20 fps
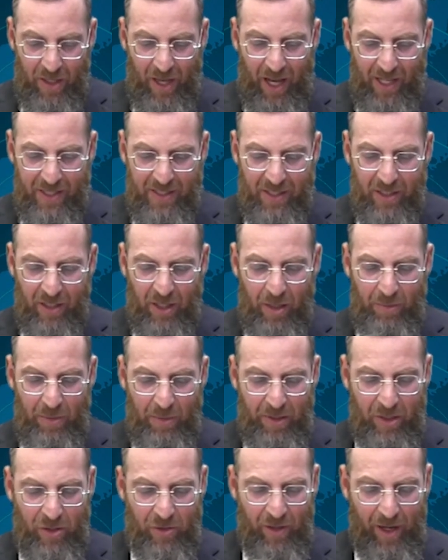
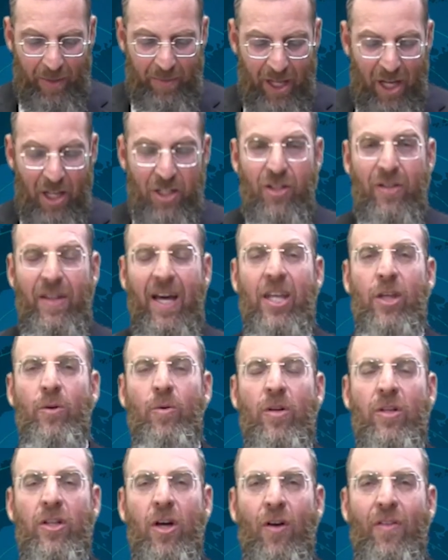So that you
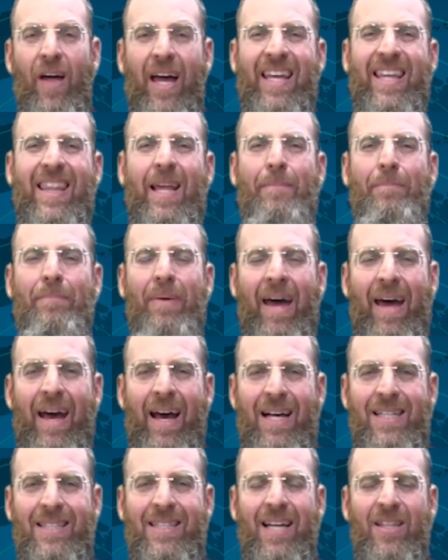will know that in the
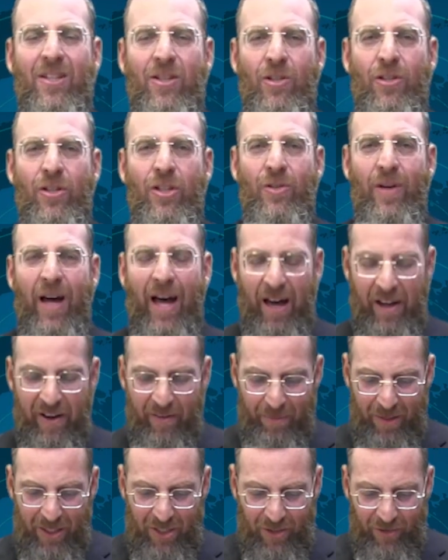past I took you out
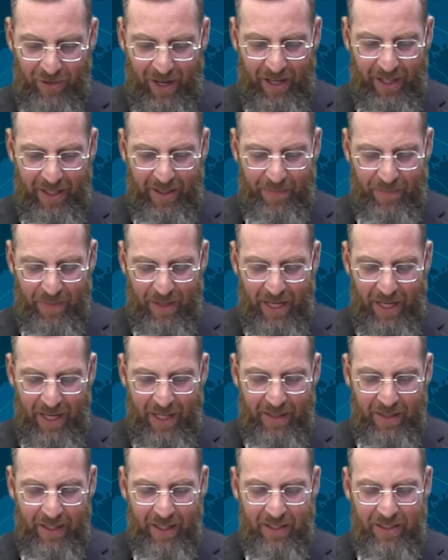of Mitzrayim.
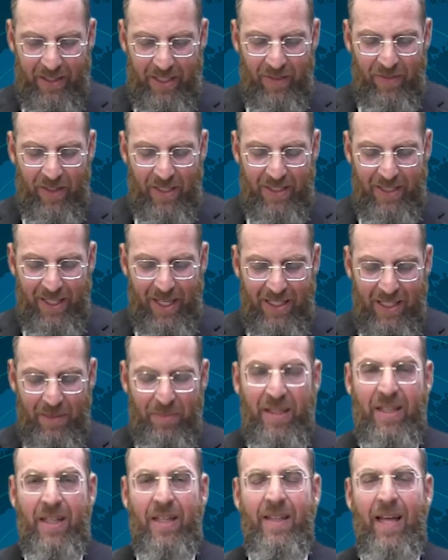The Chsiv says in the
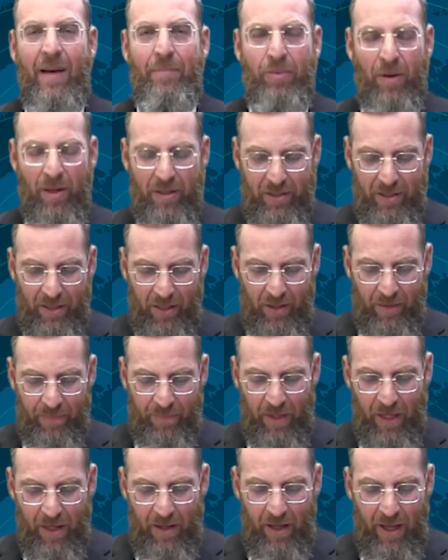beginning of that Pasuk,
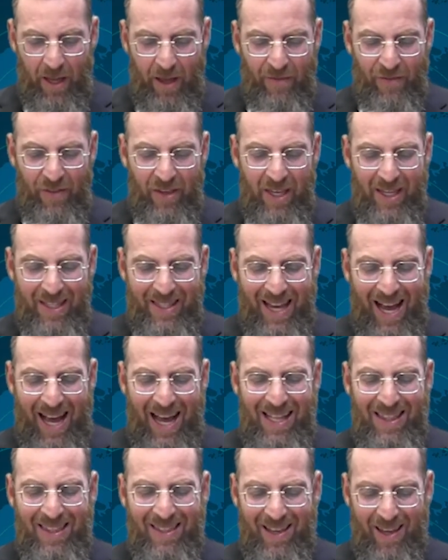
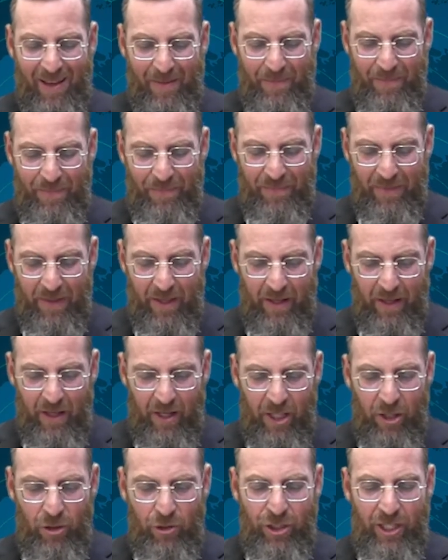V'yidatem,
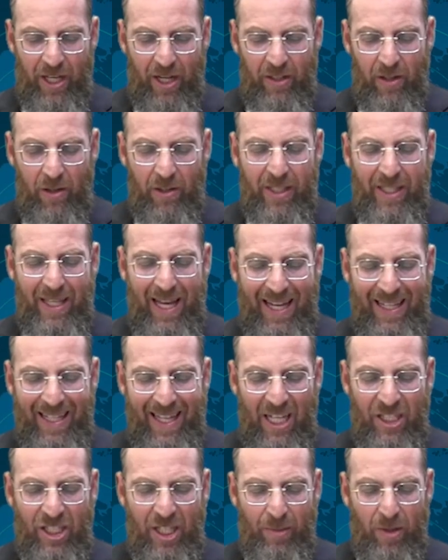you shall know, Ki ani
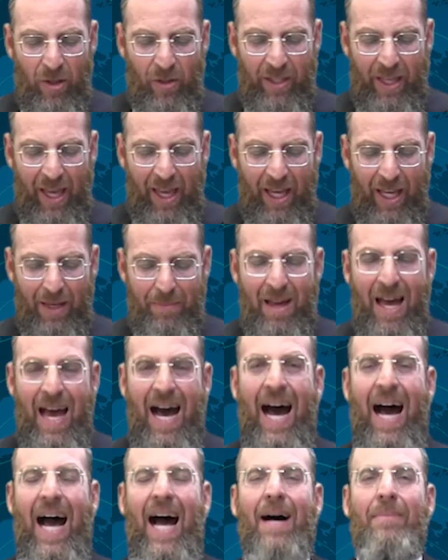Hashem Elokechem
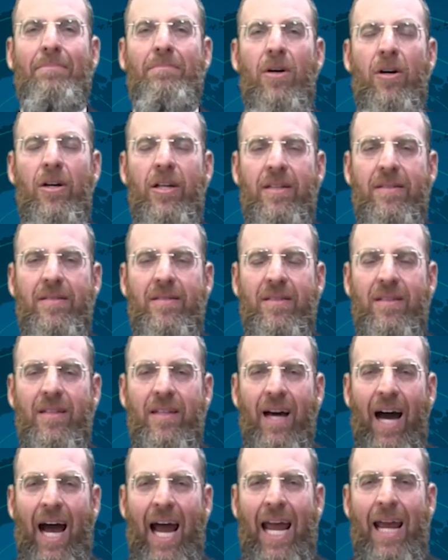
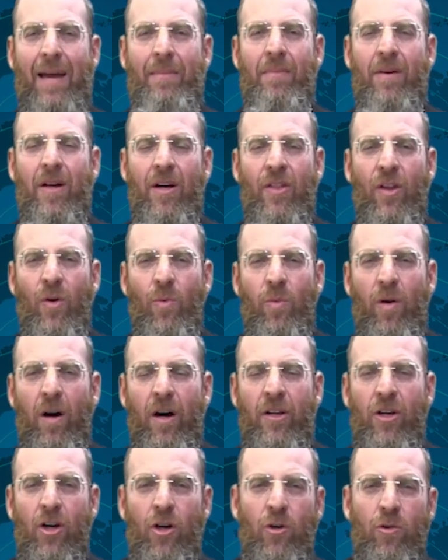hamoitzi. I am the
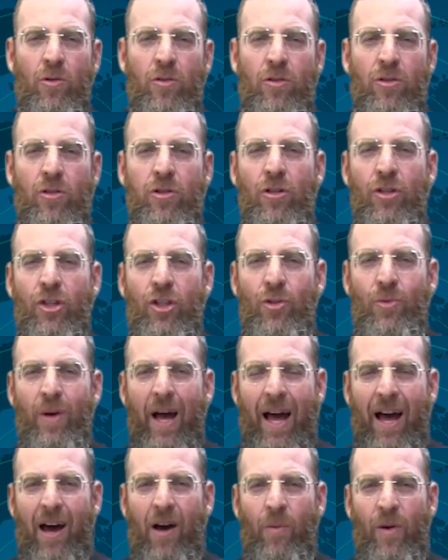one who took you
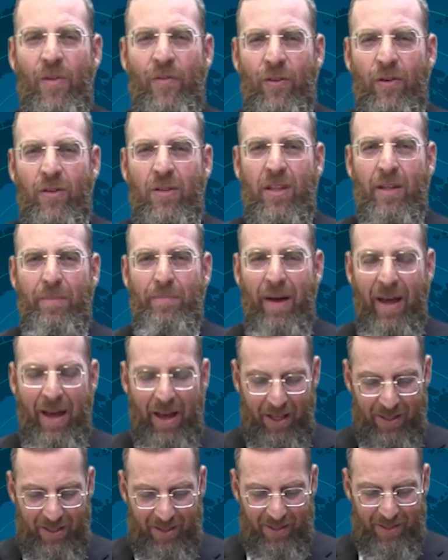out, referring to the
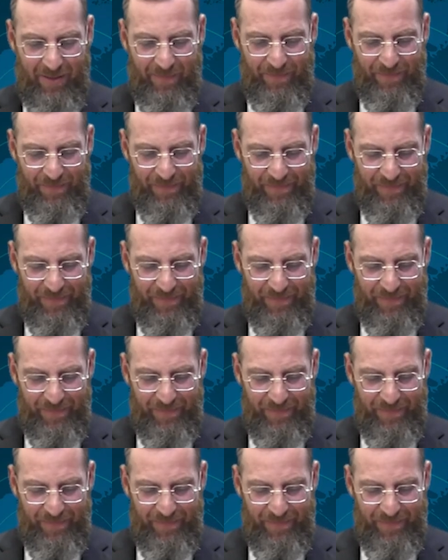past.